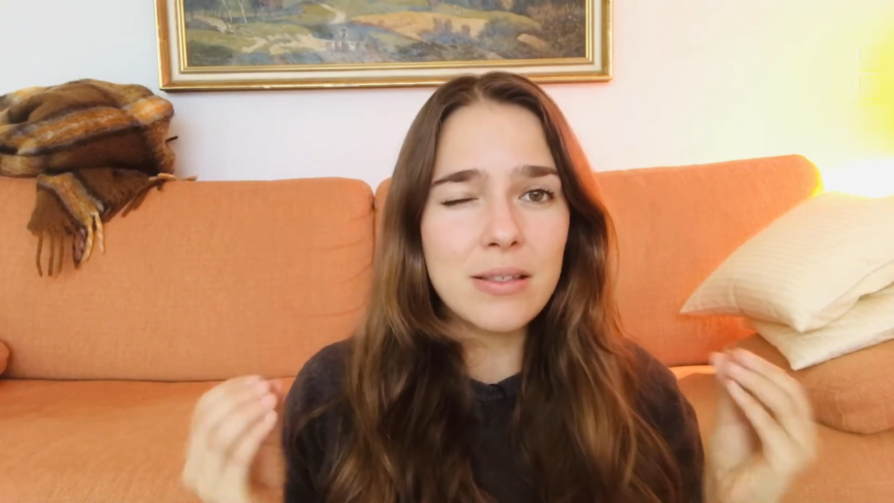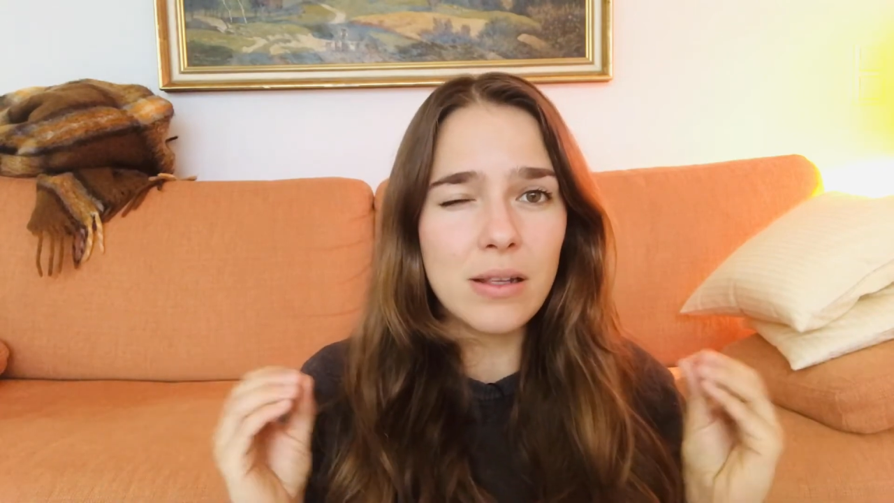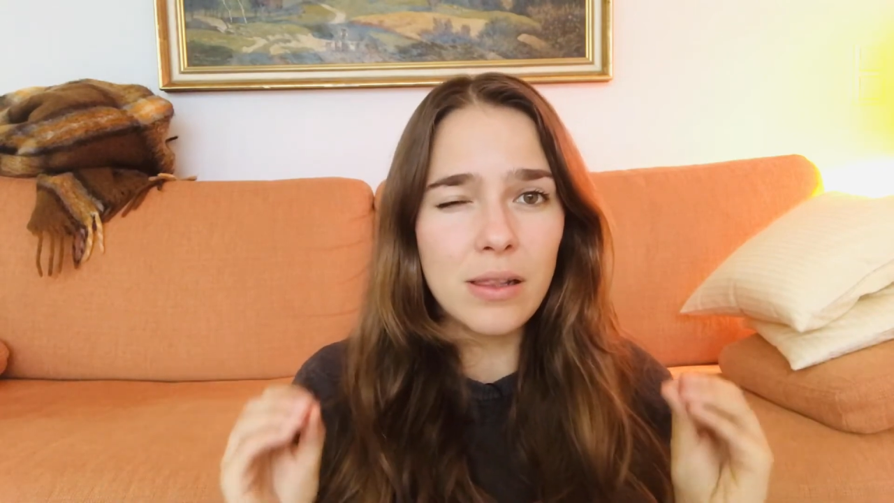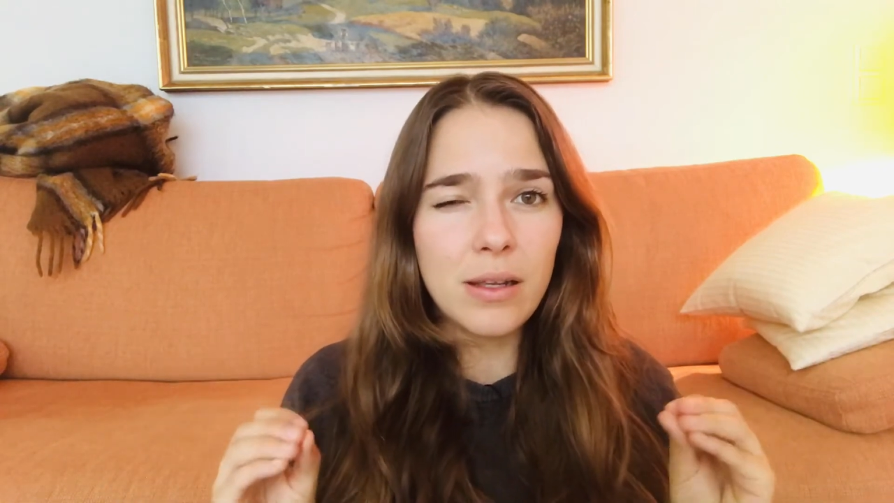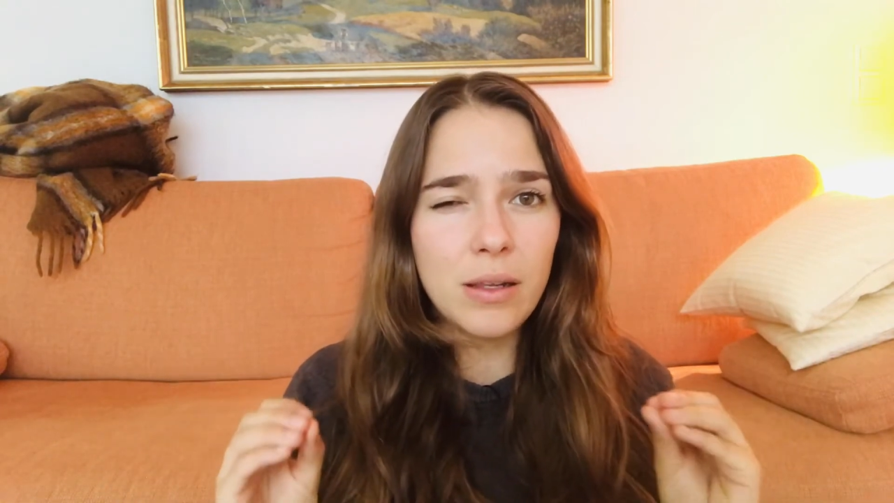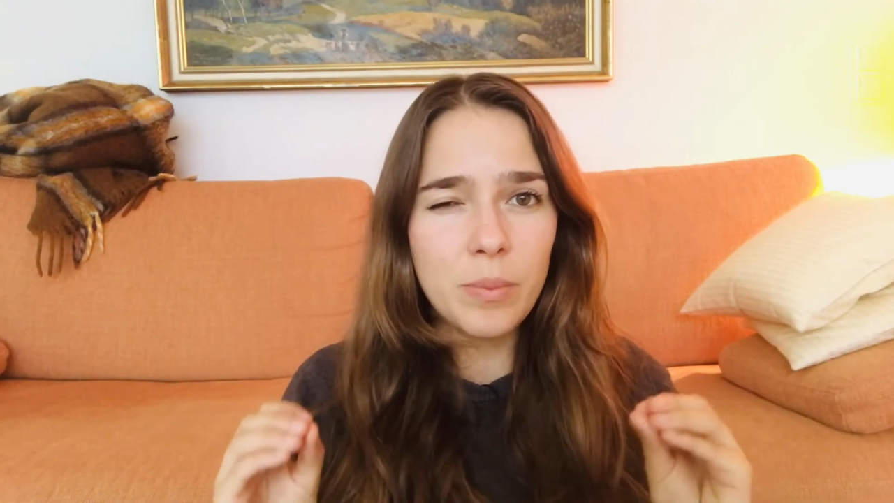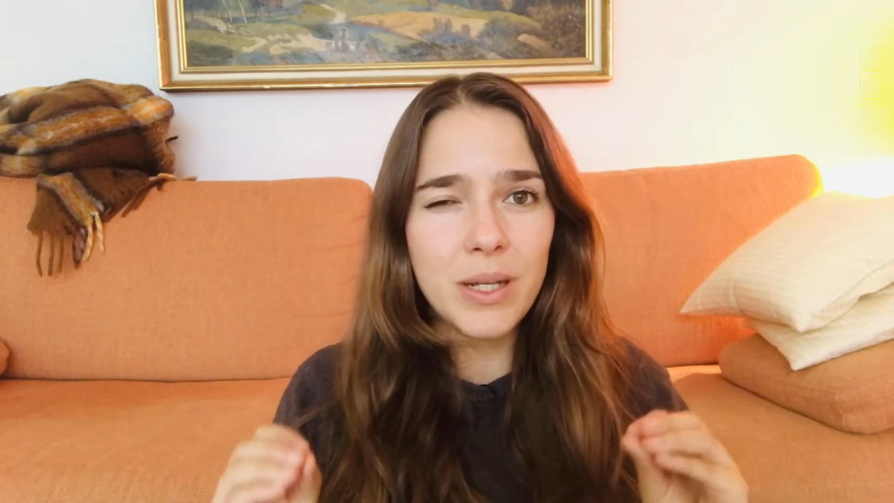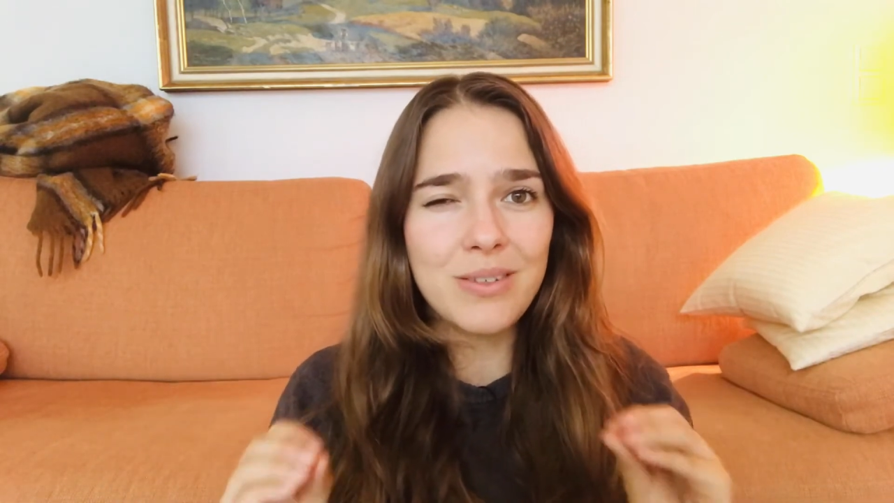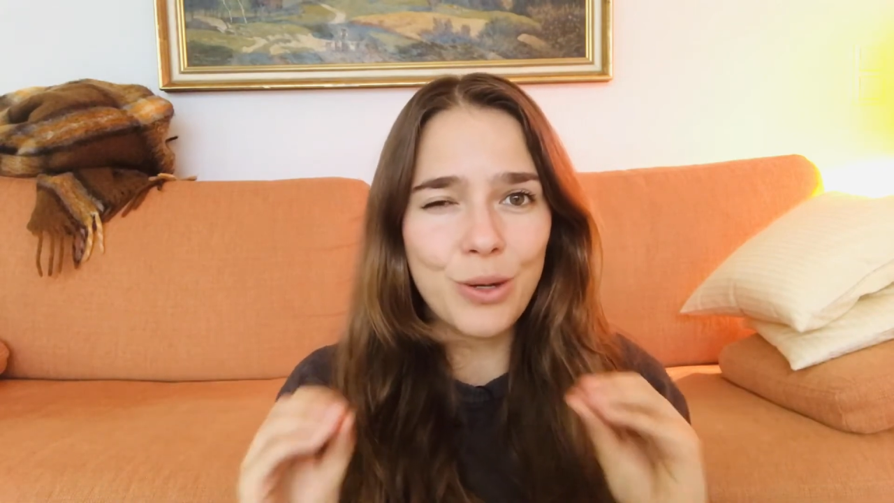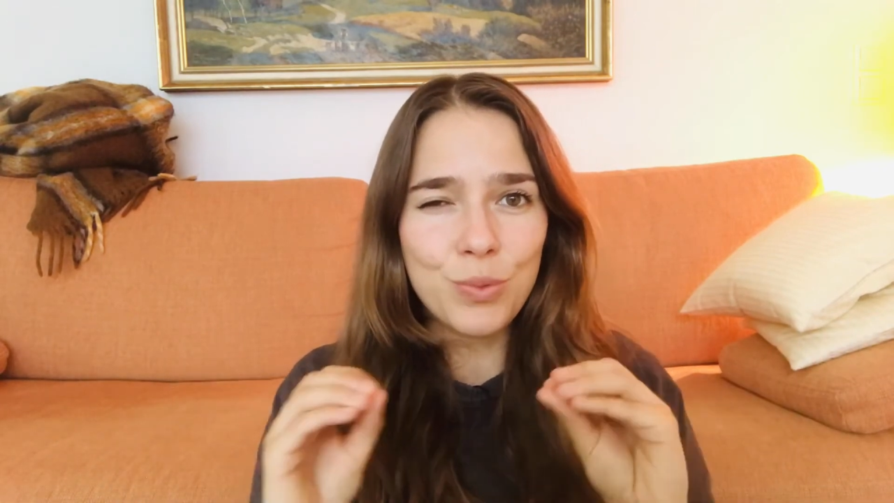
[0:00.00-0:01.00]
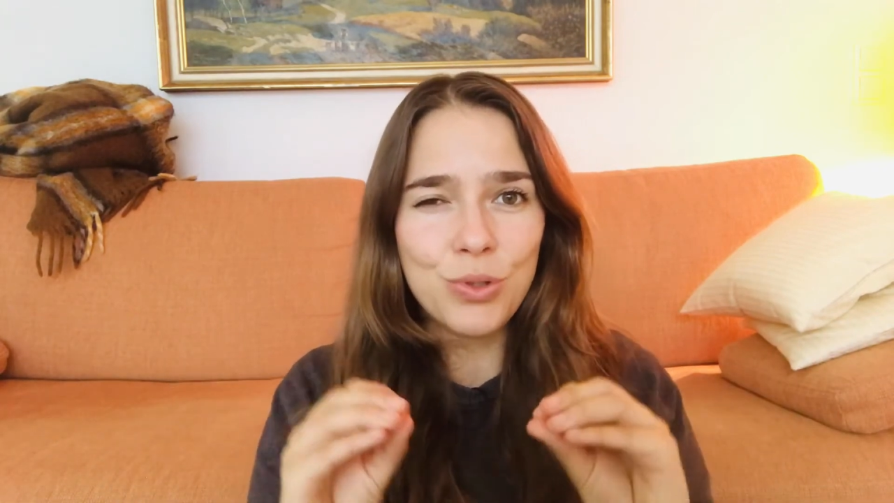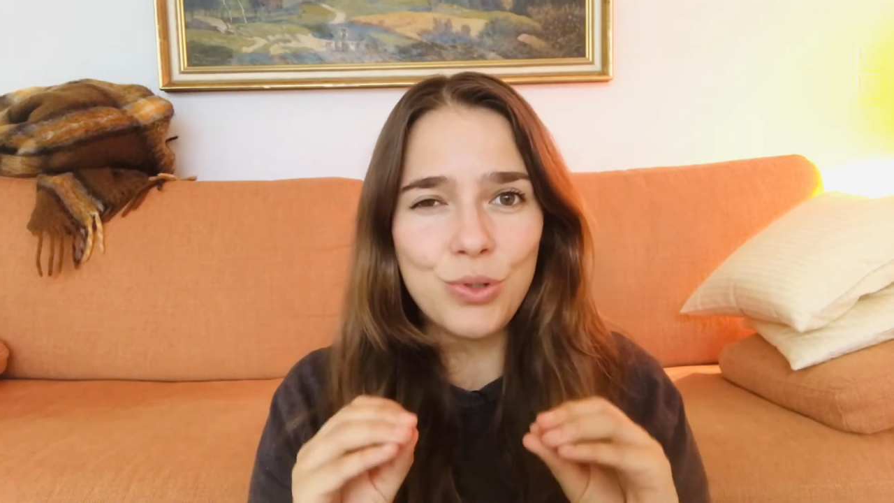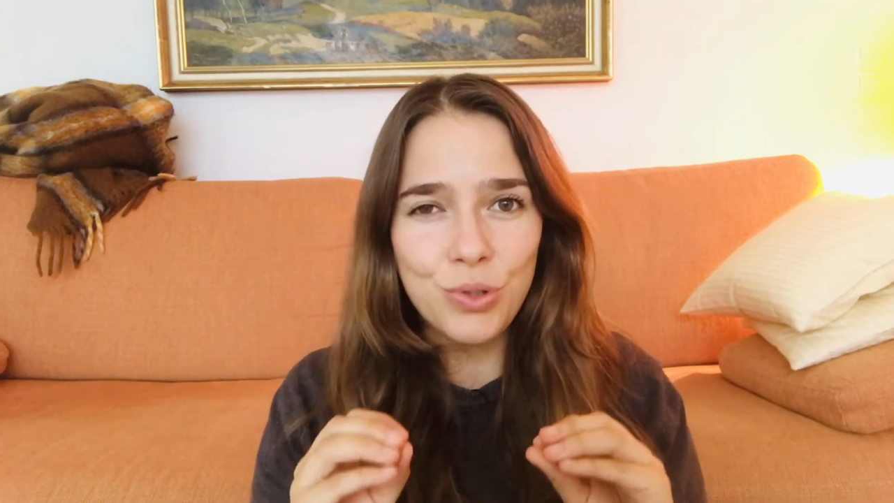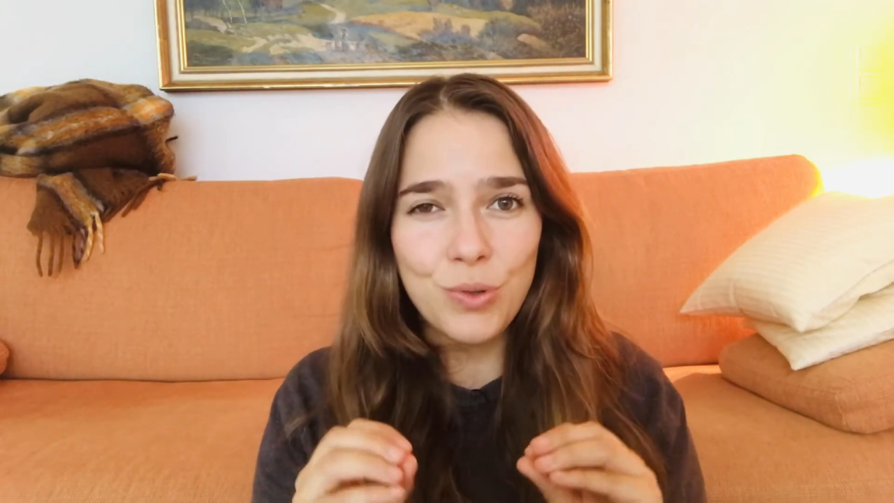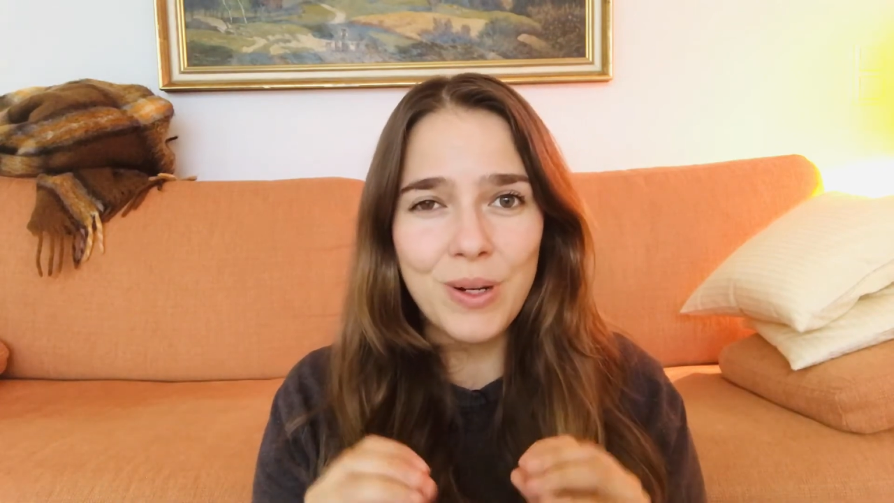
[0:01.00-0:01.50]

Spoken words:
a little bit up to you,